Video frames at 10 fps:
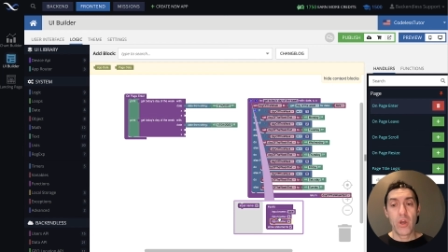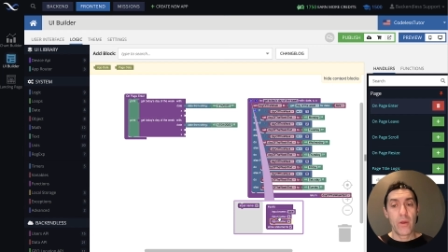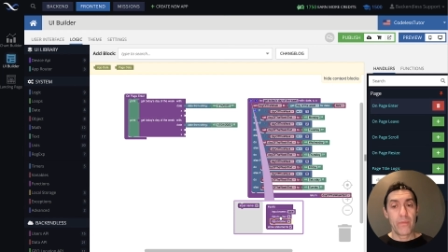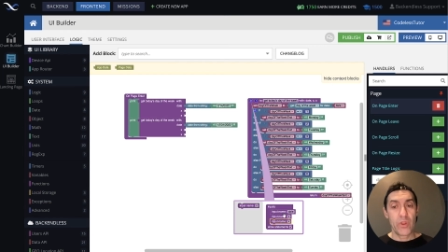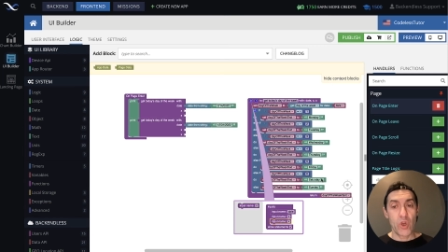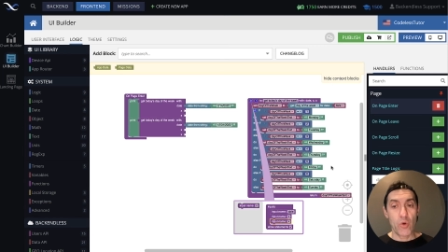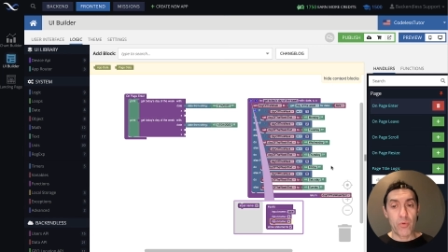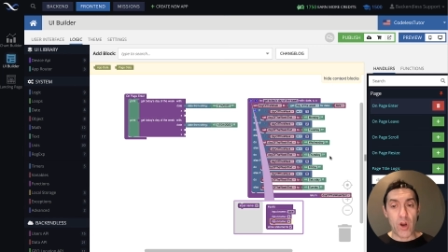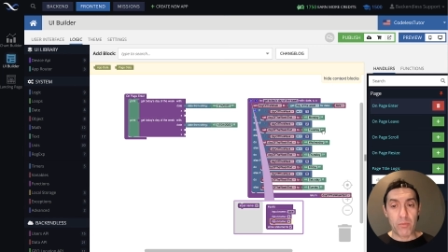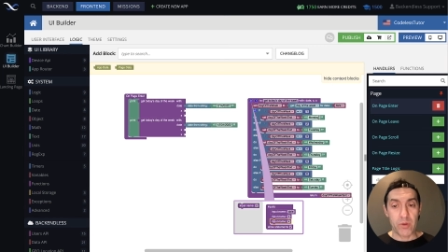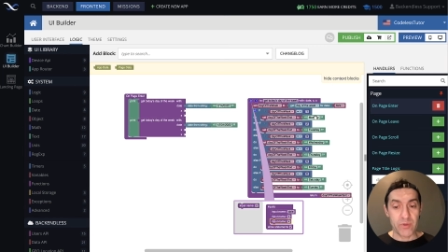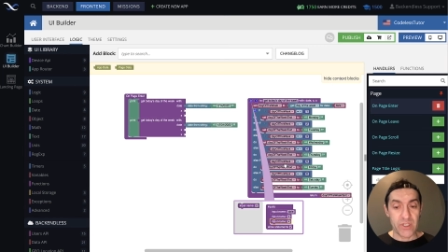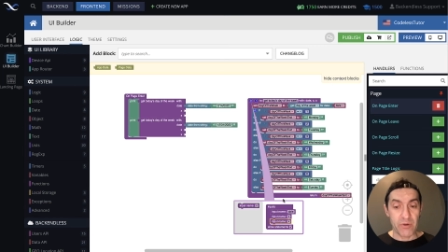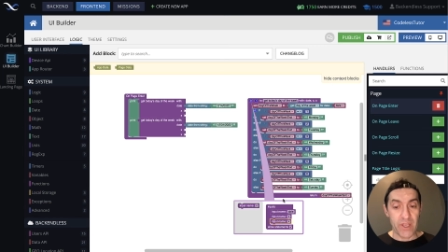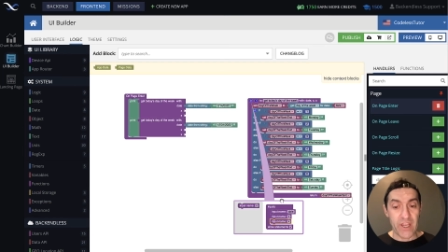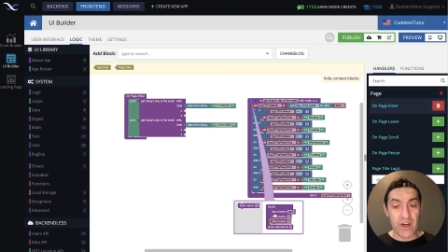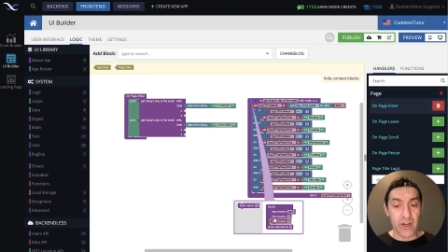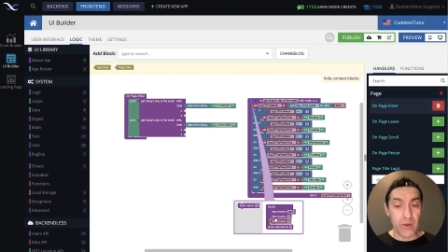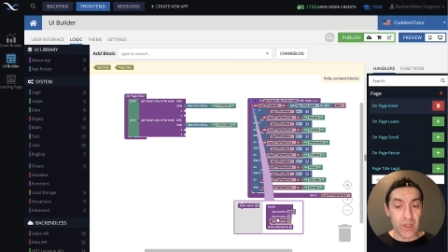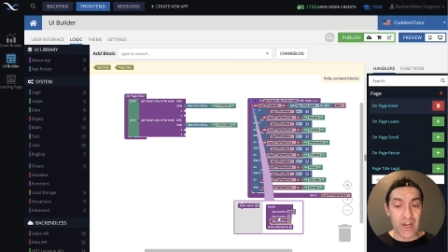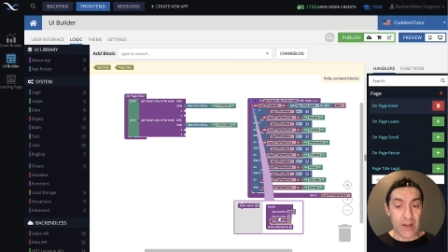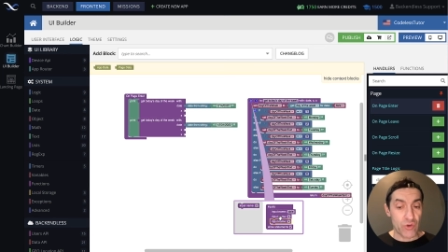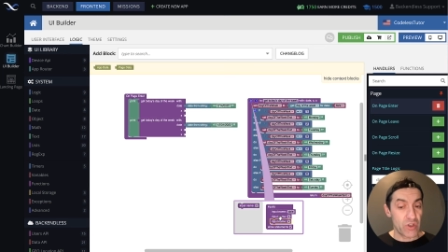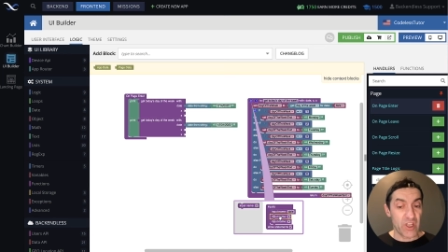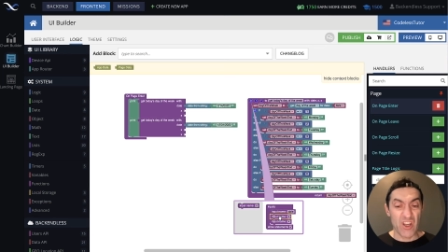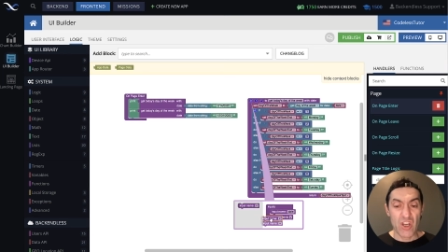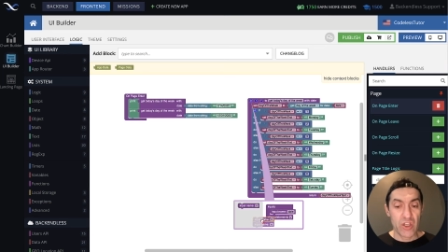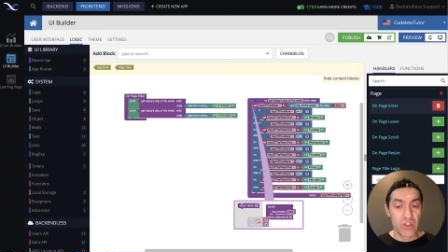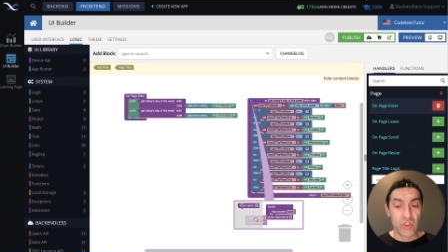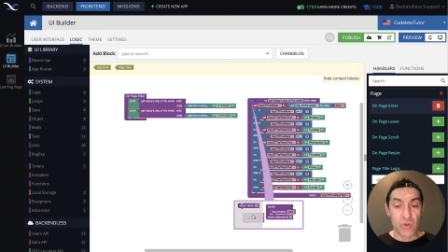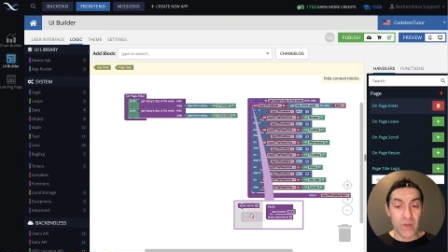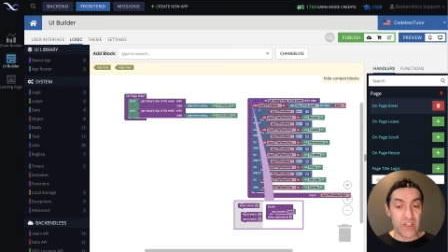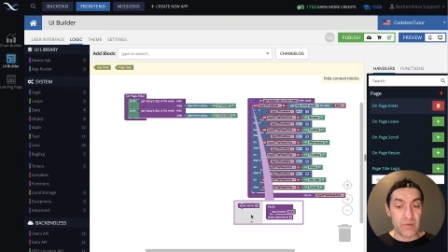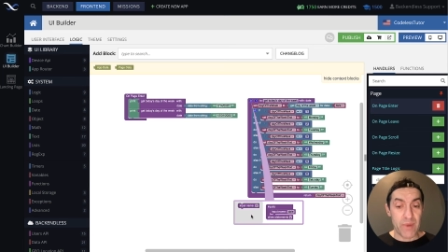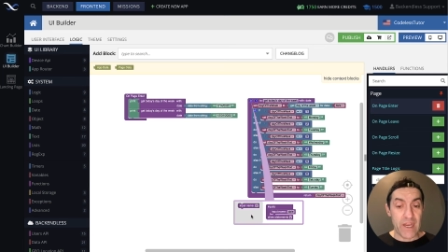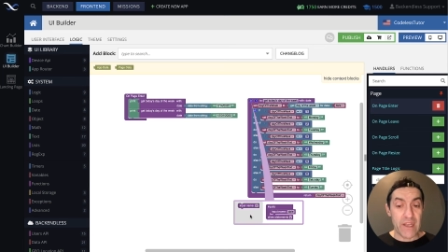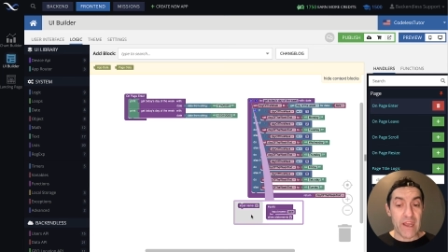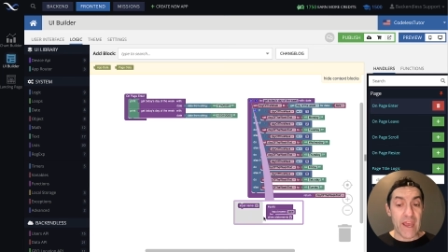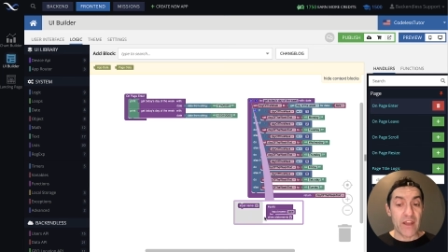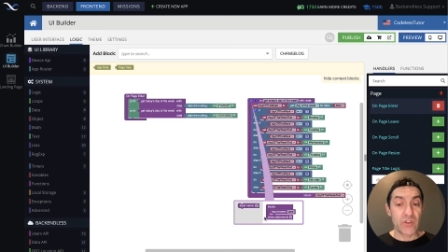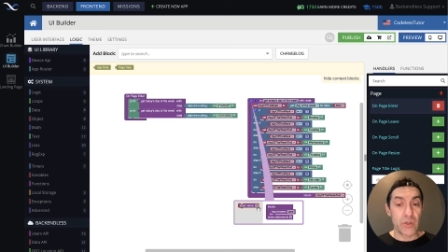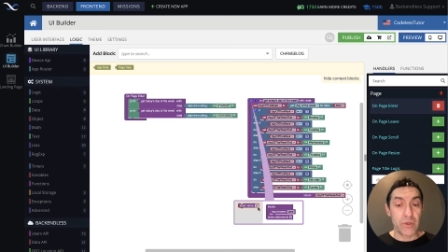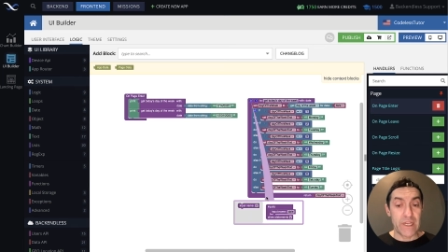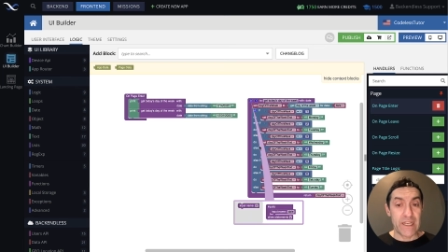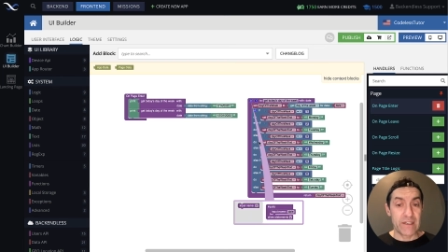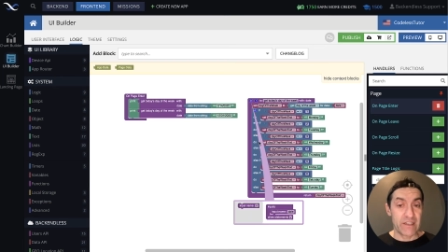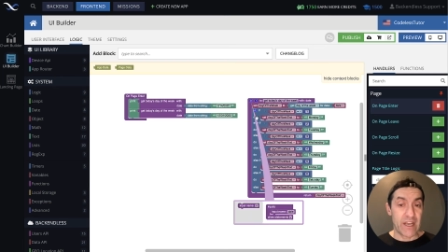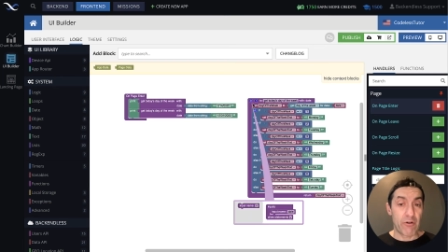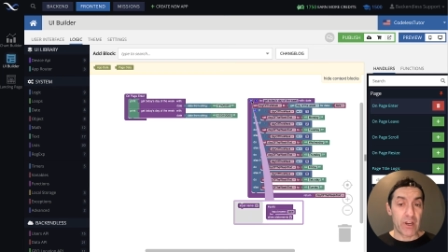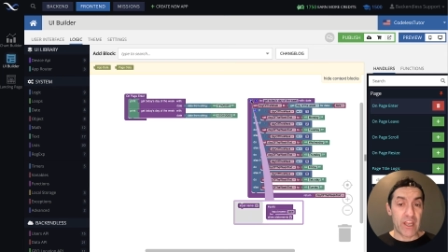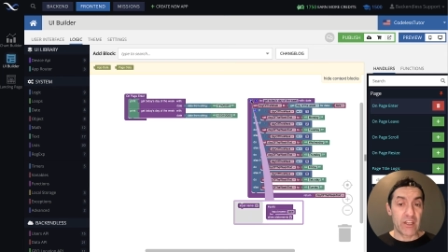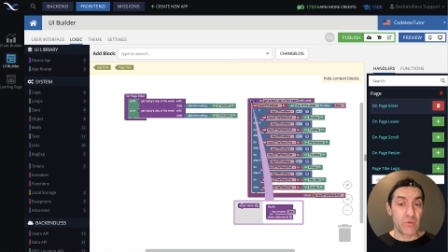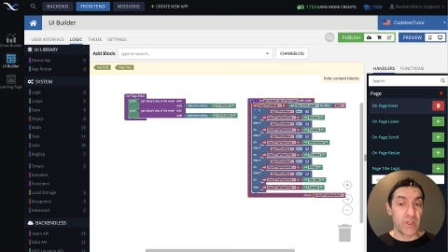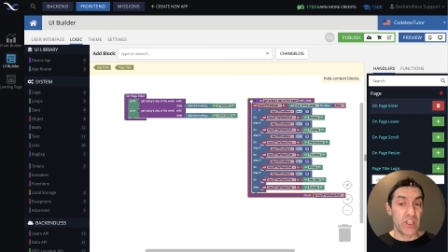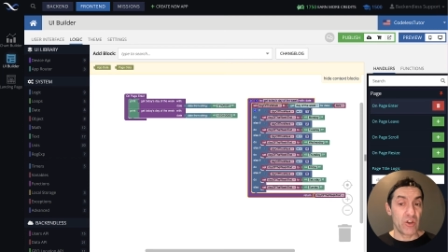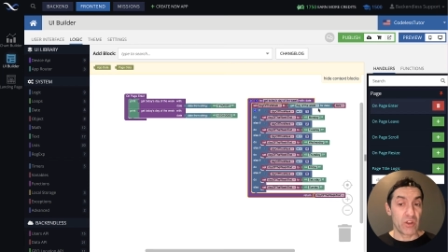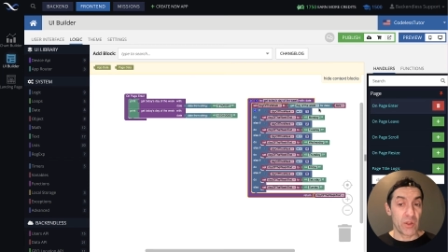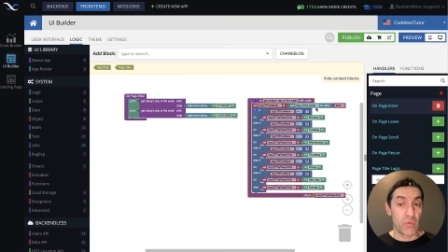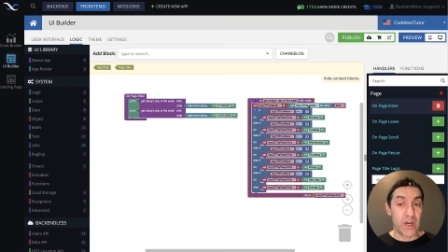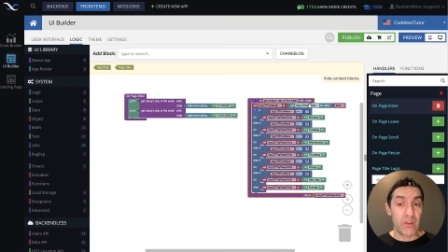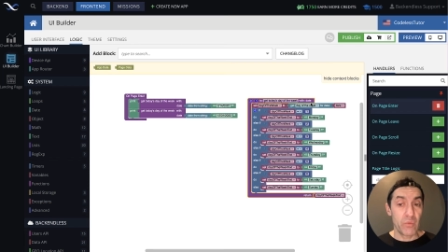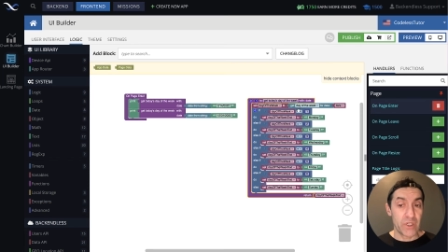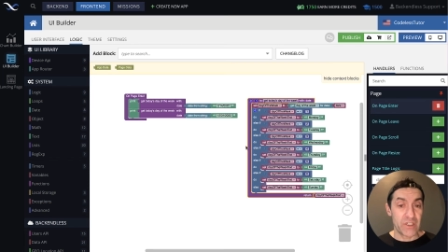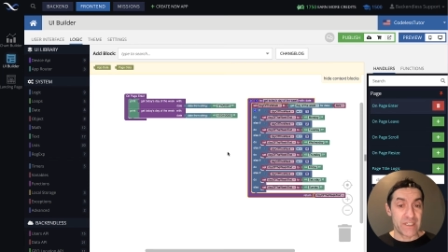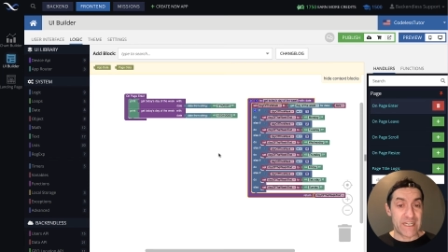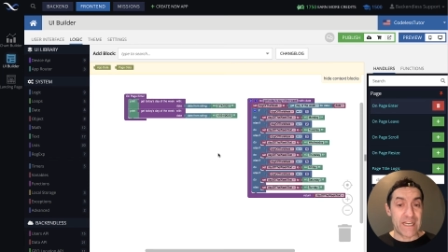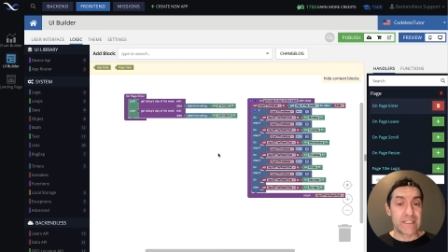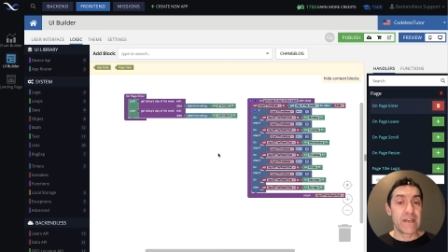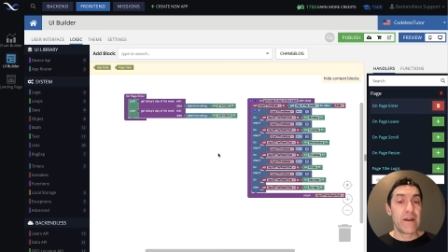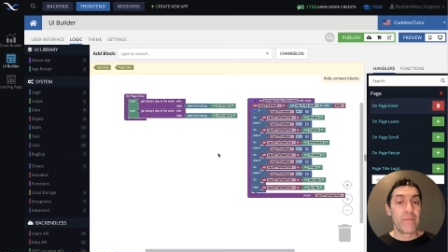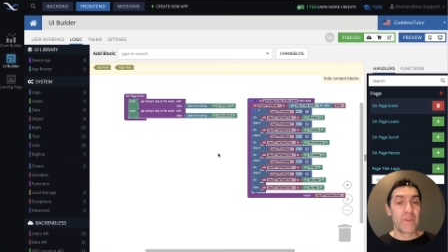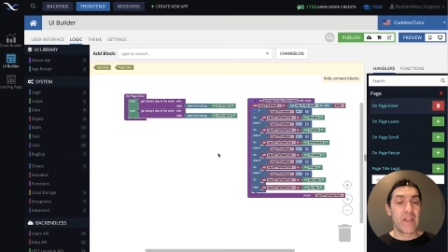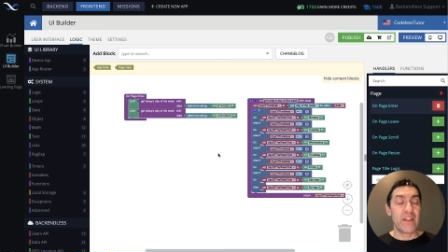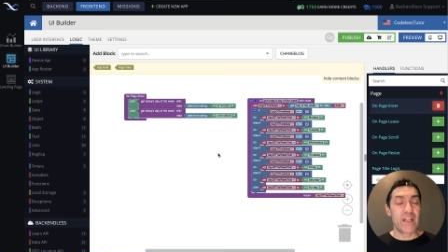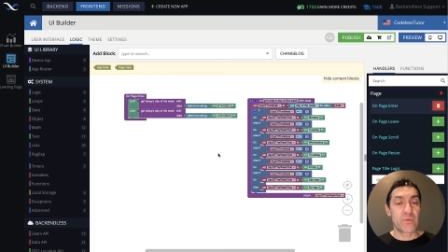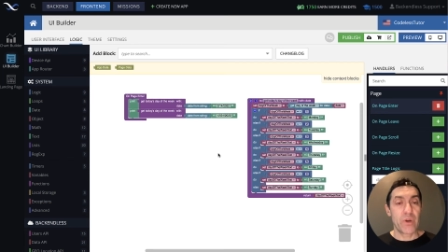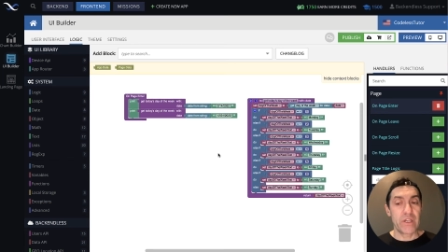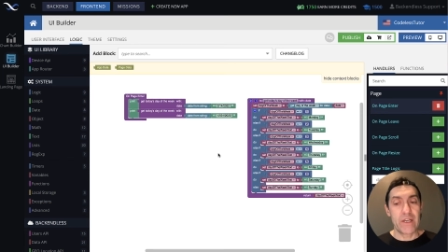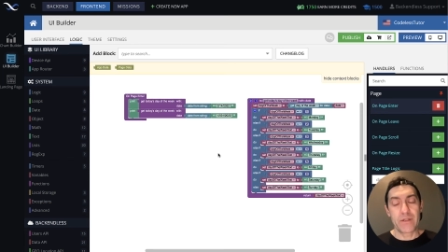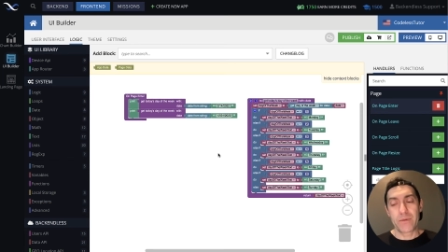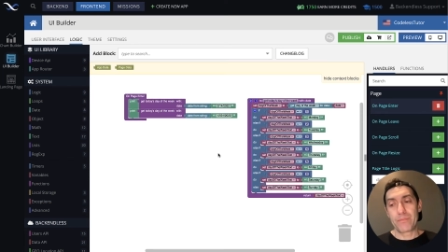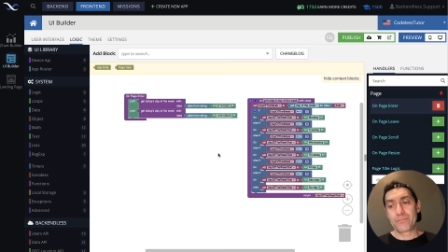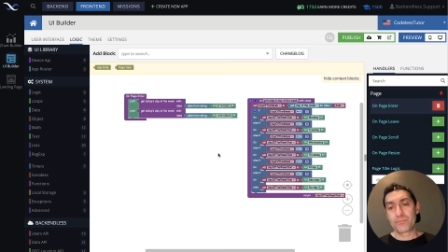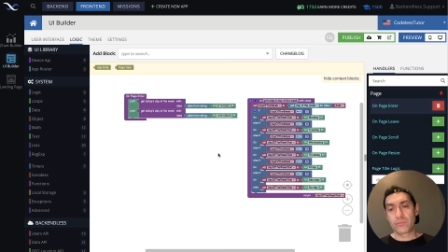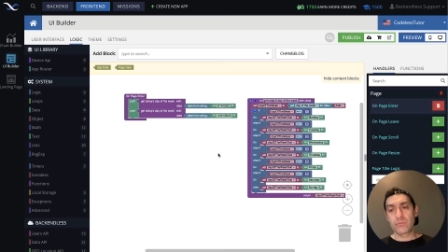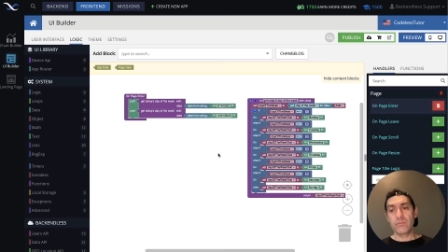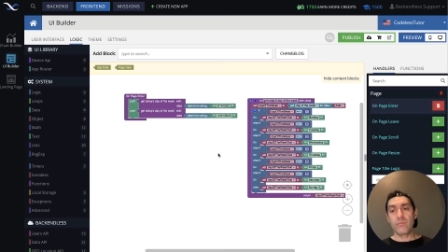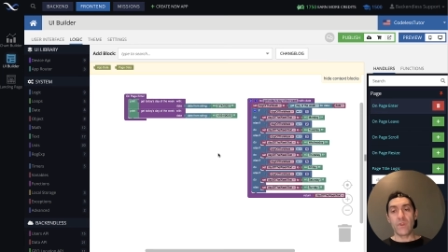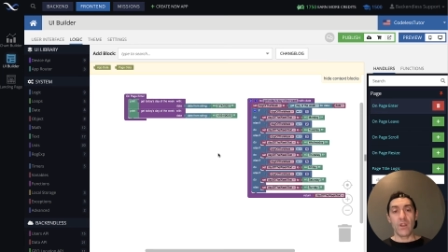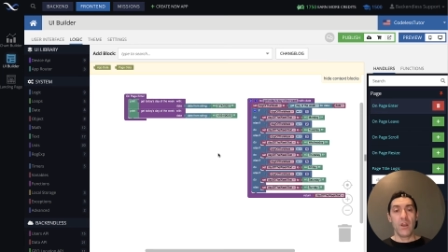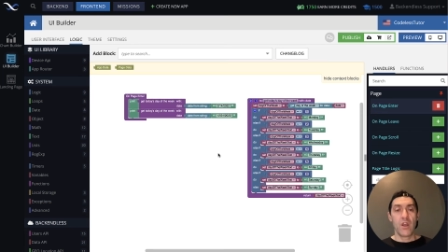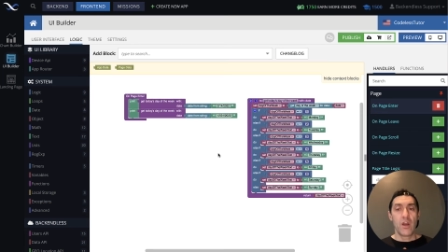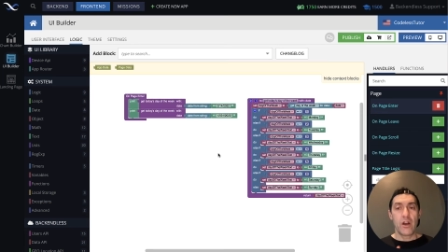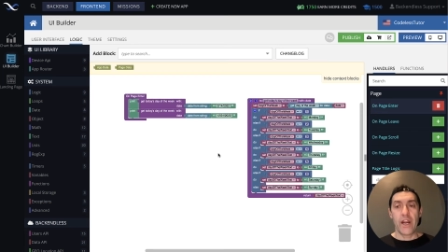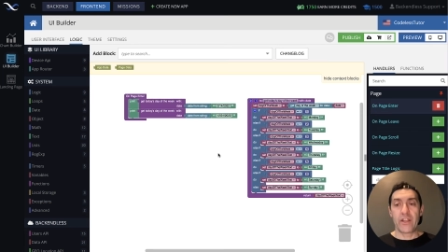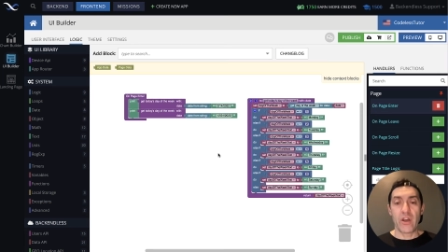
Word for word: no problem. So here you can actually do as many as you need. In our case, we need only one, which is date, and that's what it does. All right,